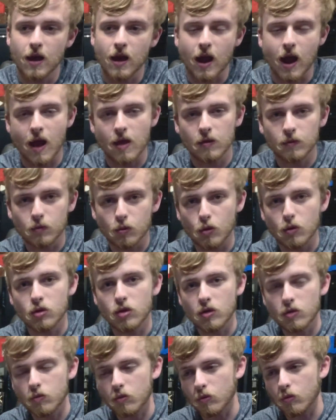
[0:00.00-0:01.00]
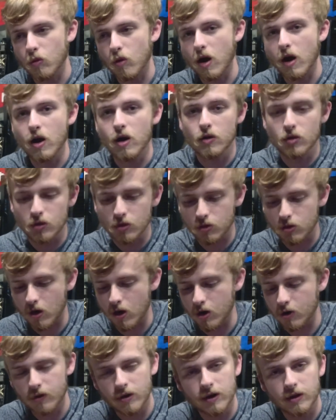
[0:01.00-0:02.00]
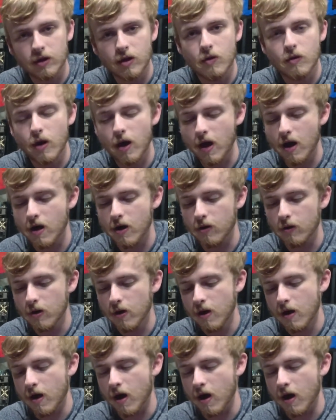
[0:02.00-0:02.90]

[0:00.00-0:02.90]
And of course, this requires soldering know how,